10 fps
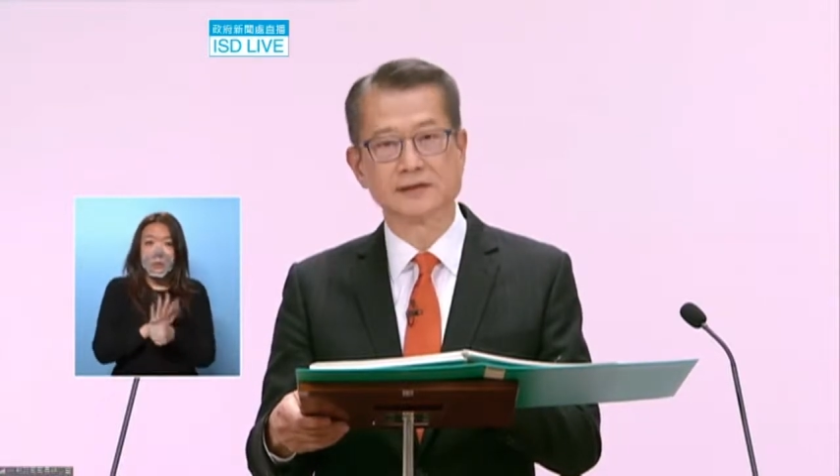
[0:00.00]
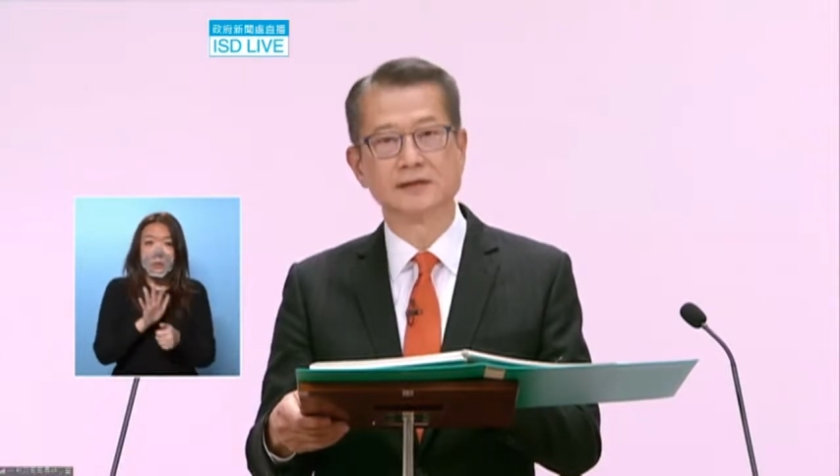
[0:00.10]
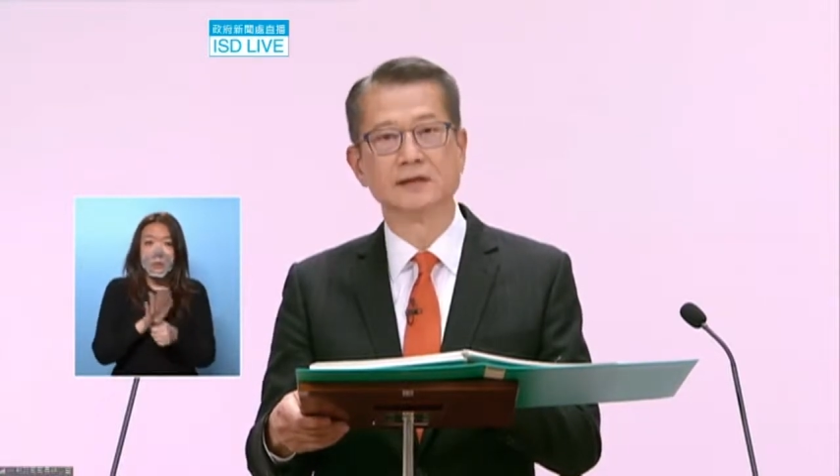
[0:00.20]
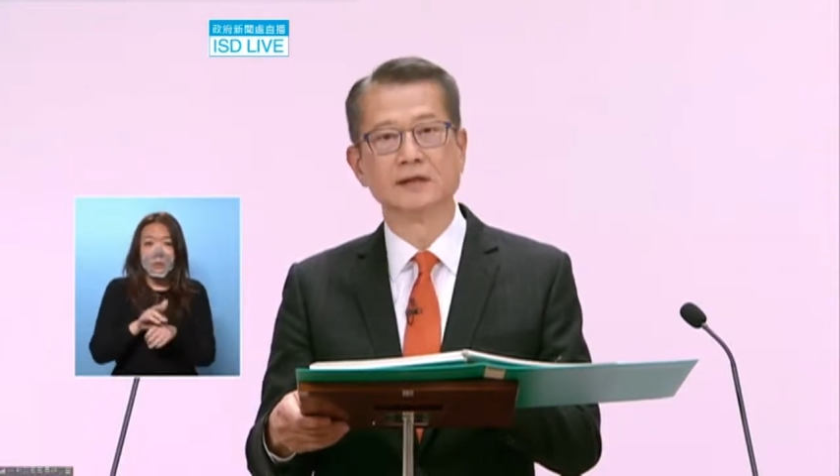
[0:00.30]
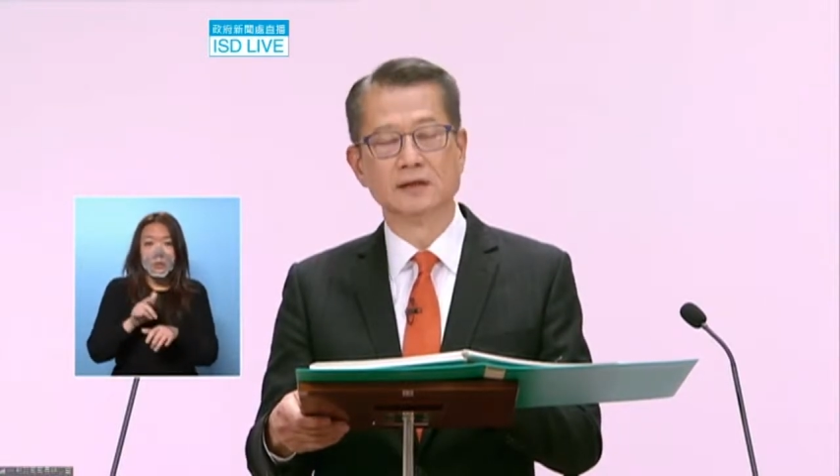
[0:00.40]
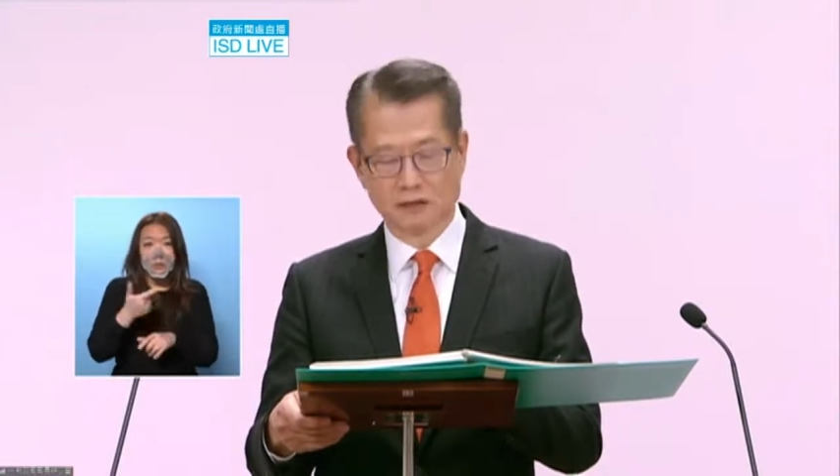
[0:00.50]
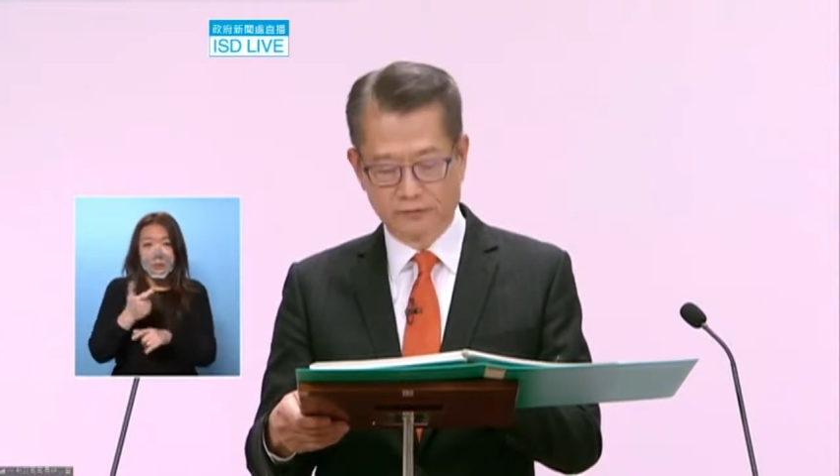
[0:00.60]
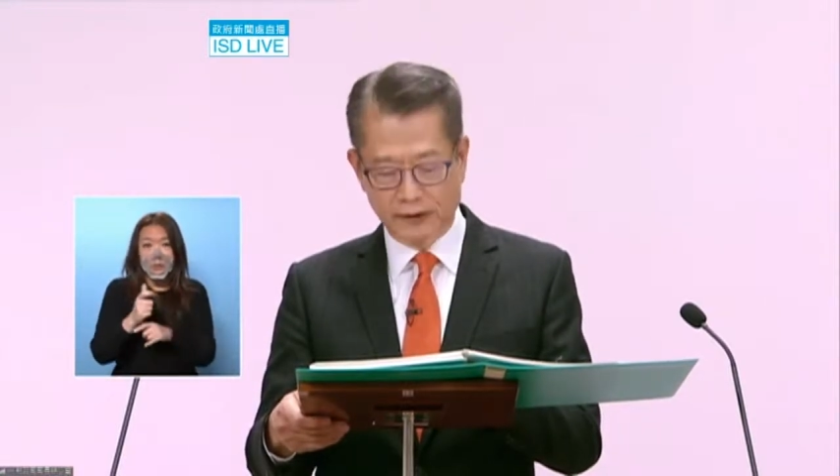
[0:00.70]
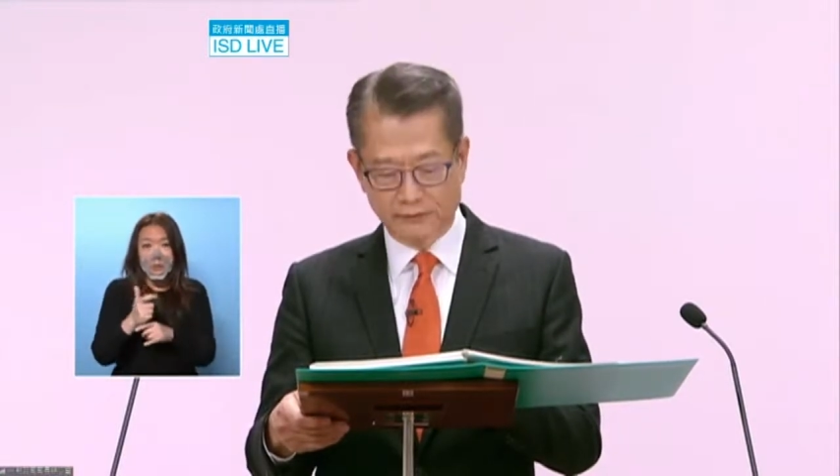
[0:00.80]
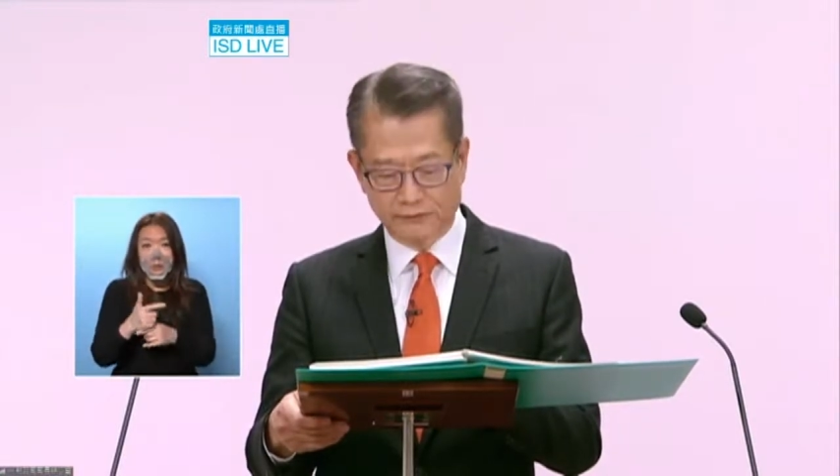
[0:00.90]
eligible
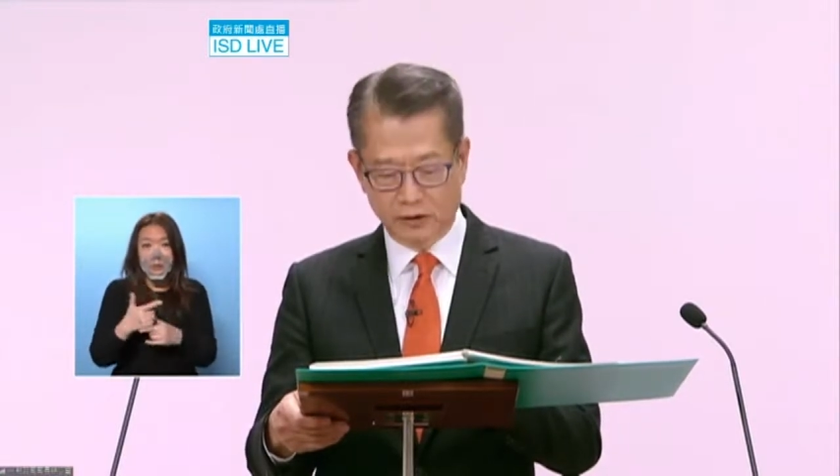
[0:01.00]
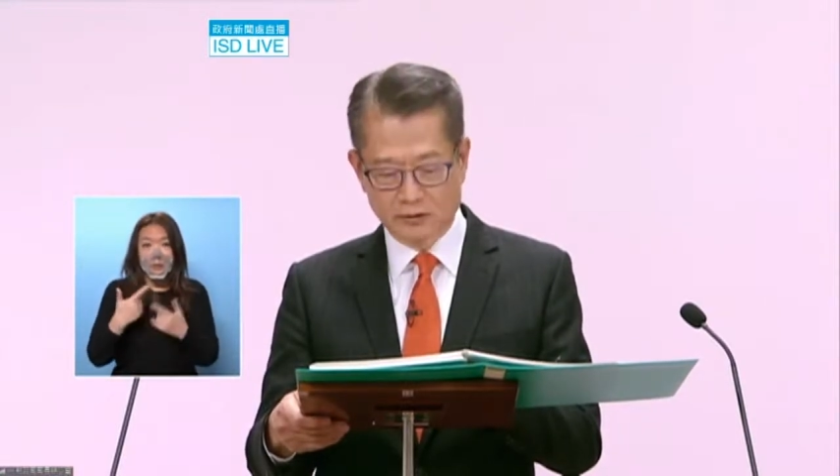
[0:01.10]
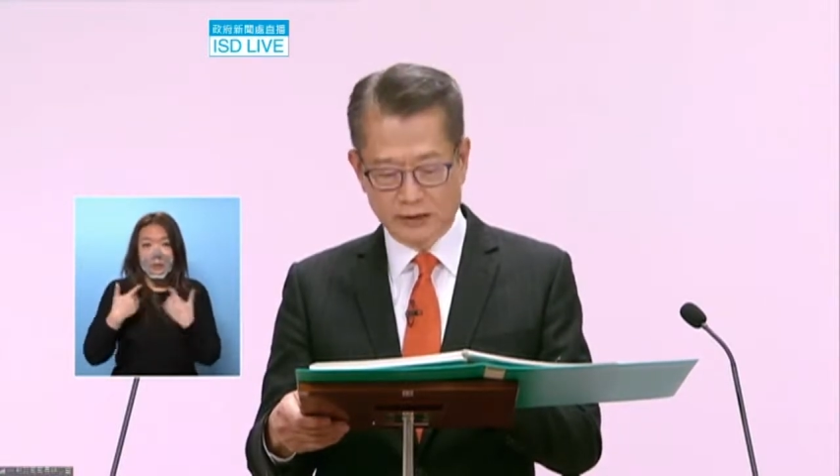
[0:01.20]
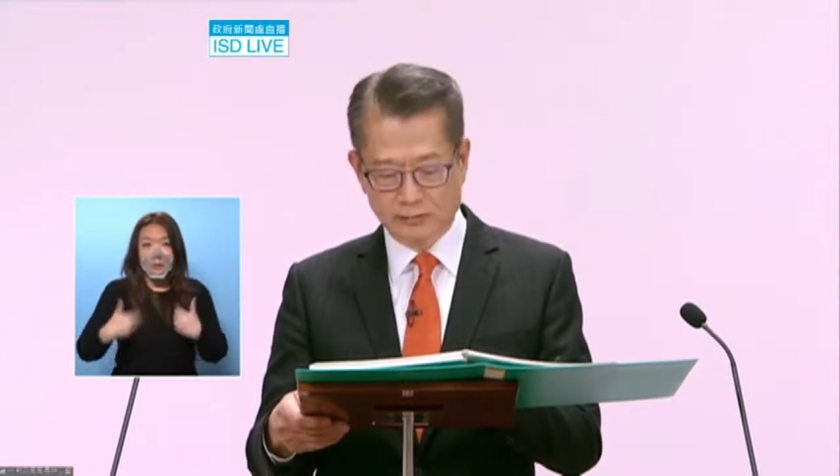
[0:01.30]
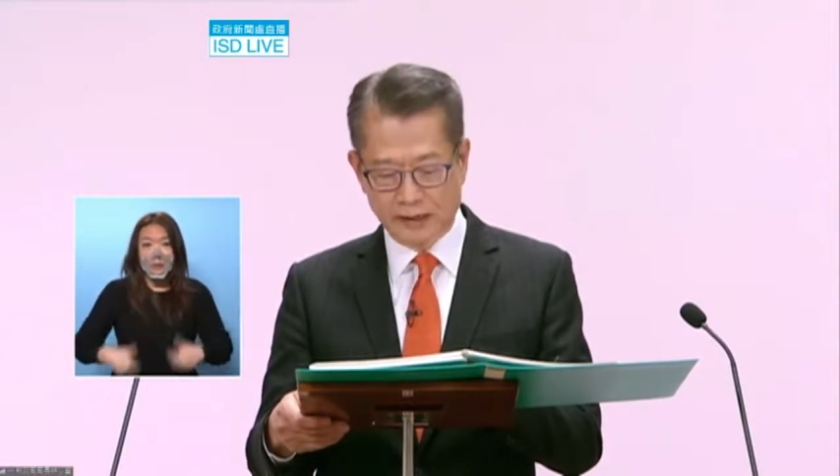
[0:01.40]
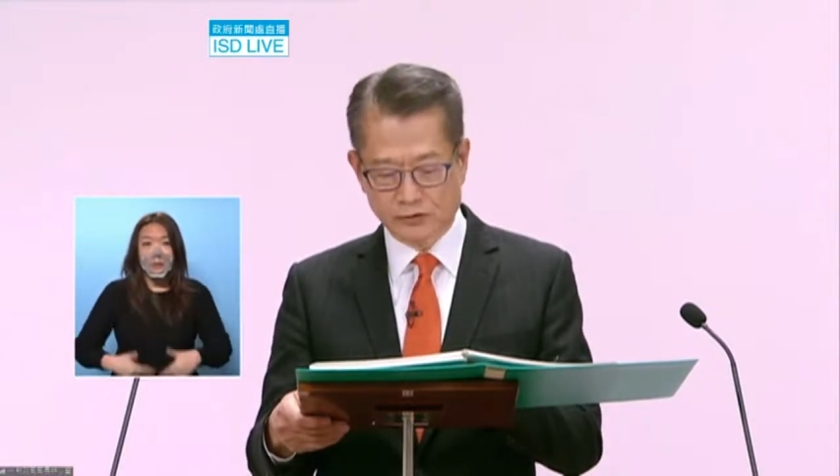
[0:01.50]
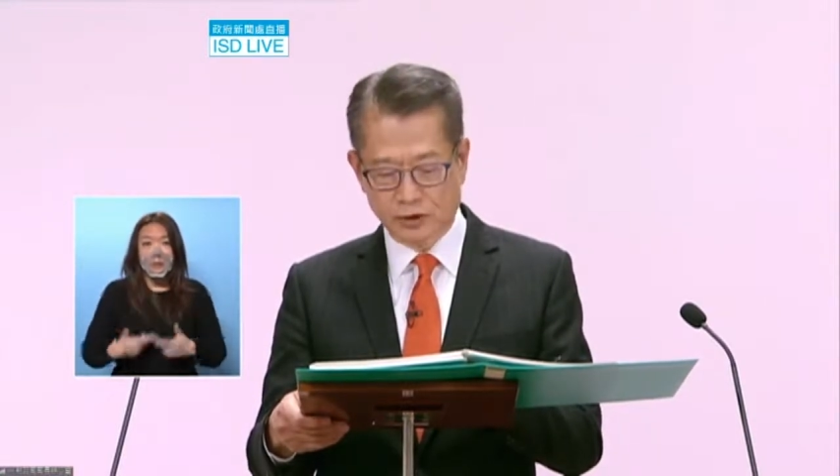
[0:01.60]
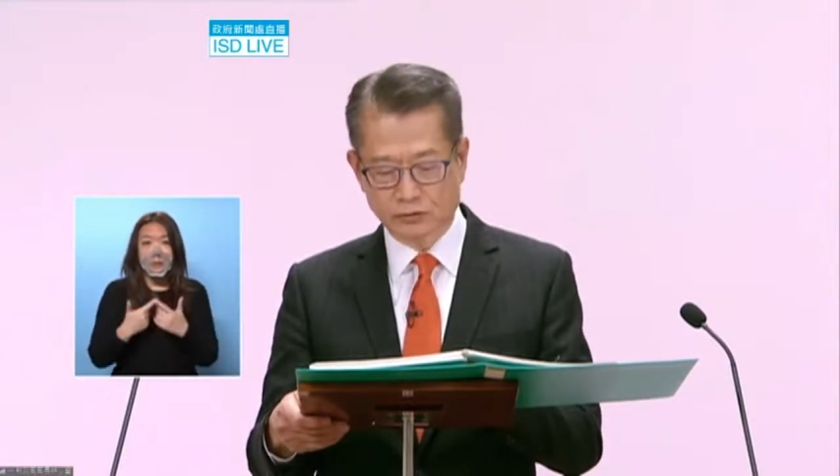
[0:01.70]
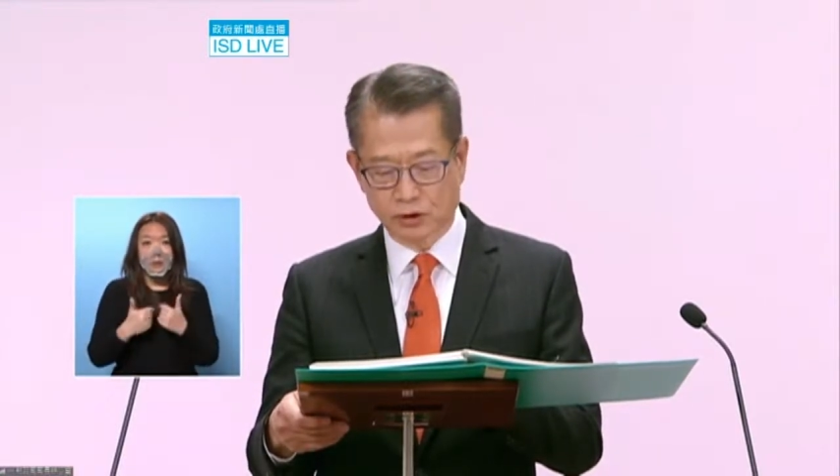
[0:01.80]
Social Security